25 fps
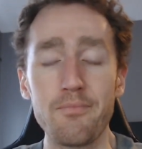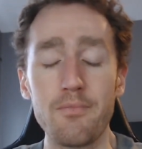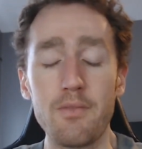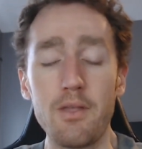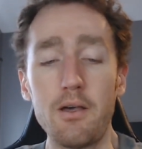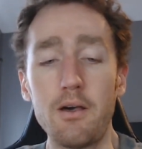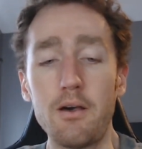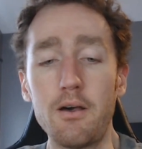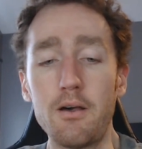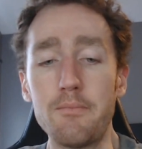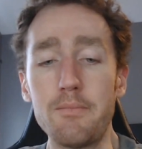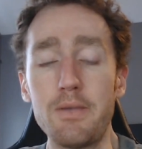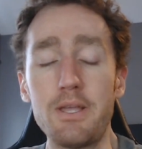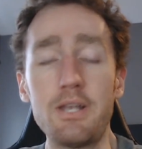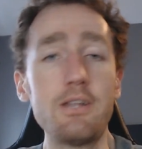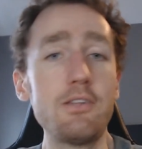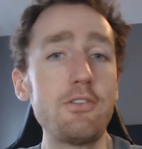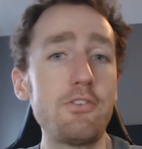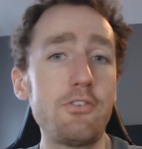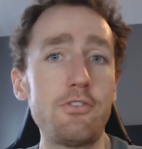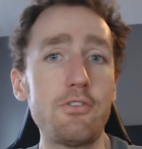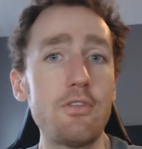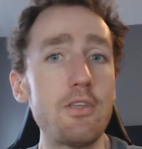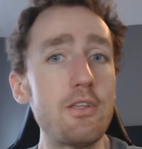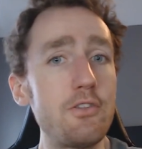And
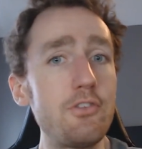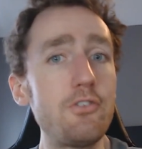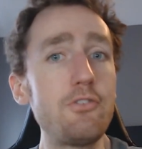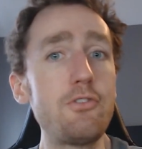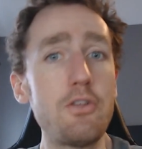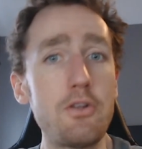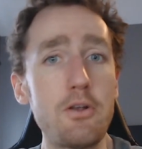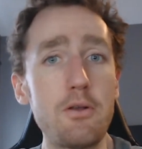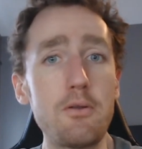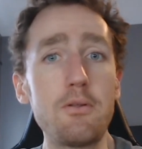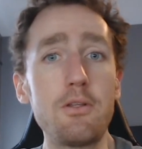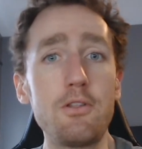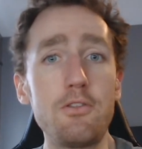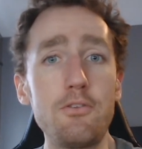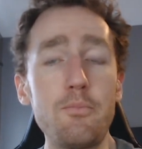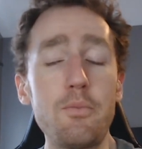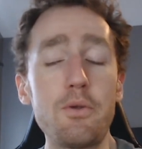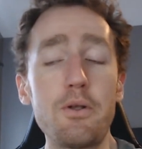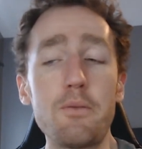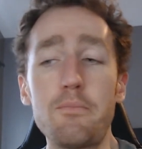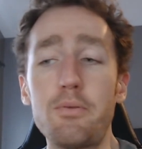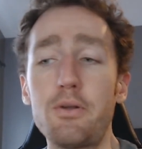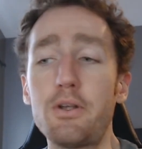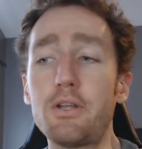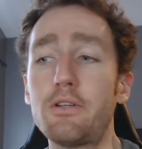it's been a
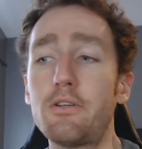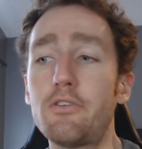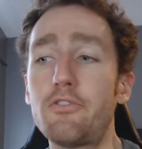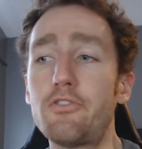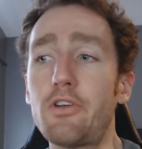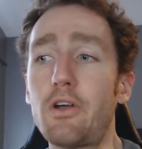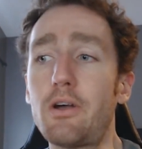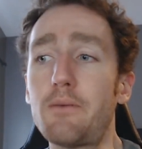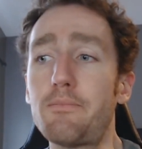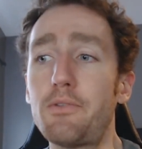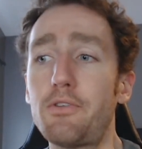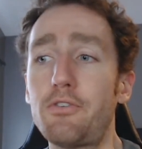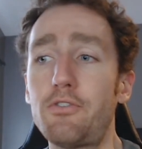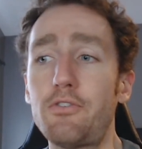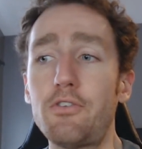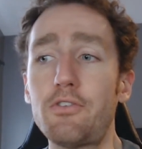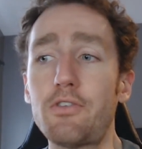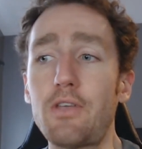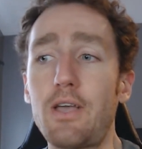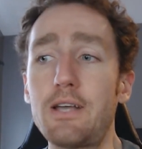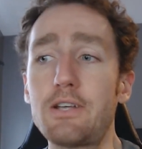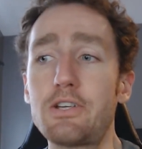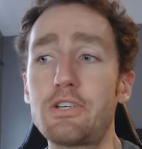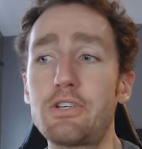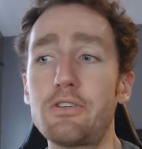pretty good job. This is
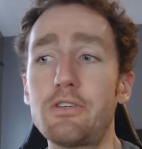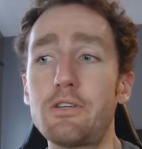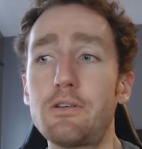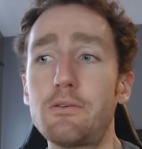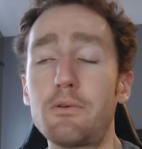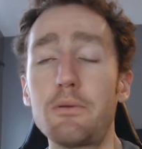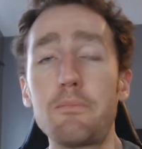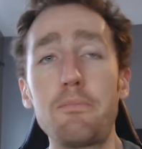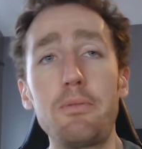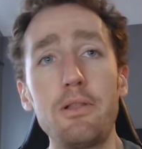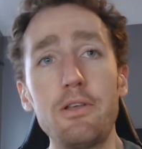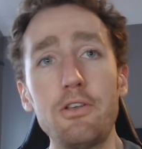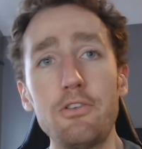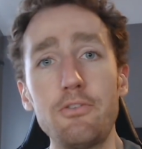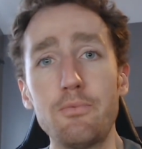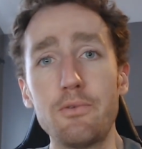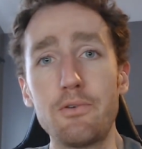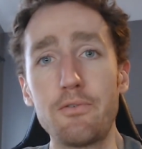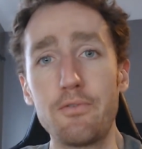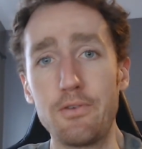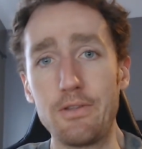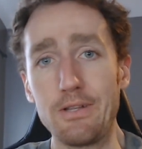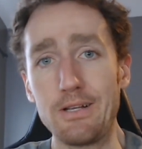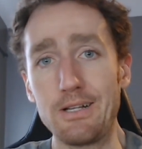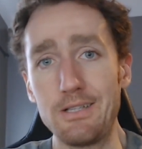actually a replacement
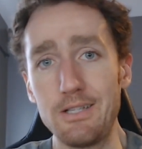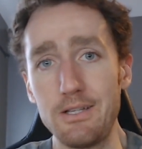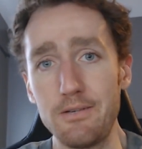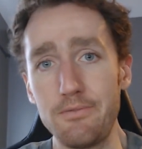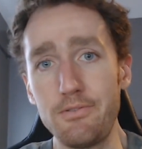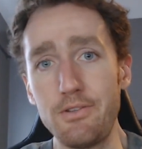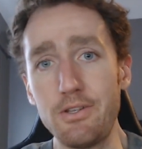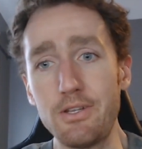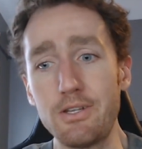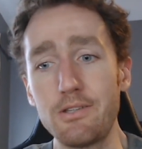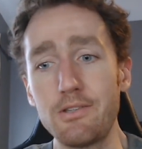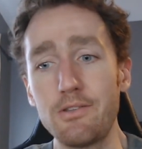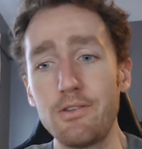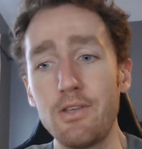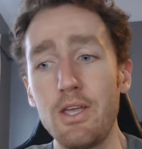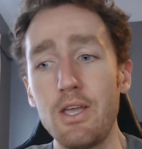for the Clifton.